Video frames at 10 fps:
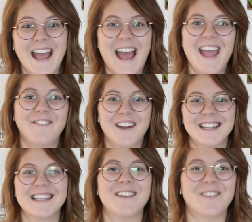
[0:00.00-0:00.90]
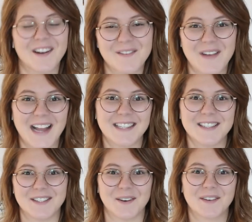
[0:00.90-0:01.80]
Hey friends and welcome back
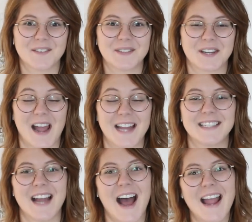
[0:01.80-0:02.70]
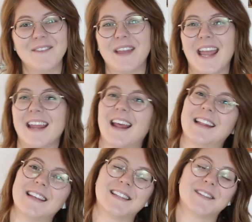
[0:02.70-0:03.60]
to Sewing from Scratch. I am Kate
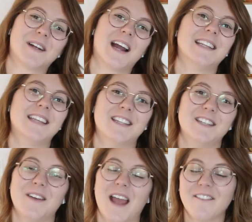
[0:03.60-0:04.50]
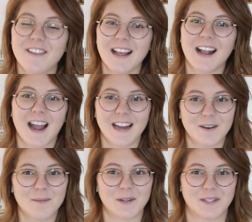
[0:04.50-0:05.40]
and this is where I teach you everything I
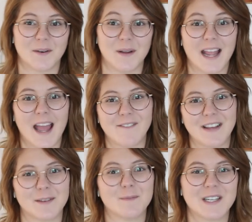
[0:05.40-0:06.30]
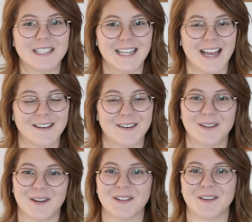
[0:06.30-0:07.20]
know about sewing and we learn more together
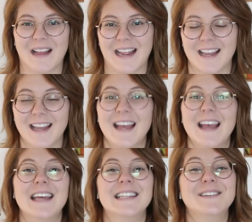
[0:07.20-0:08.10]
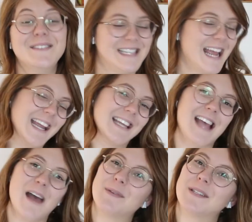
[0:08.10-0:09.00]
along the way. Today is
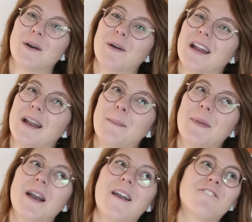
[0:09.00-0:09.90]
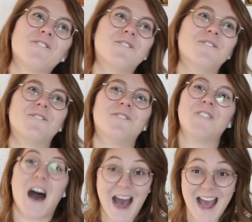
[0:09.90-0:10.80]
episode number
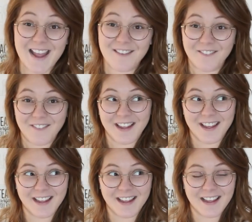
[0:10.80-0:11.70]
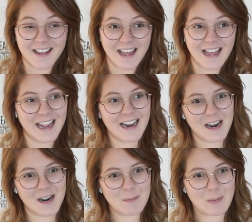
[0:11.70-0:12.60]
5 in
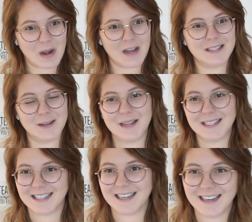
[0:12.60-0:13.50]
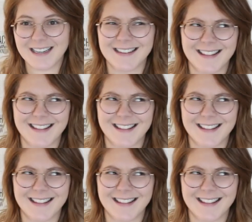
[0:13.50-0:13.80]
our bra sewing series.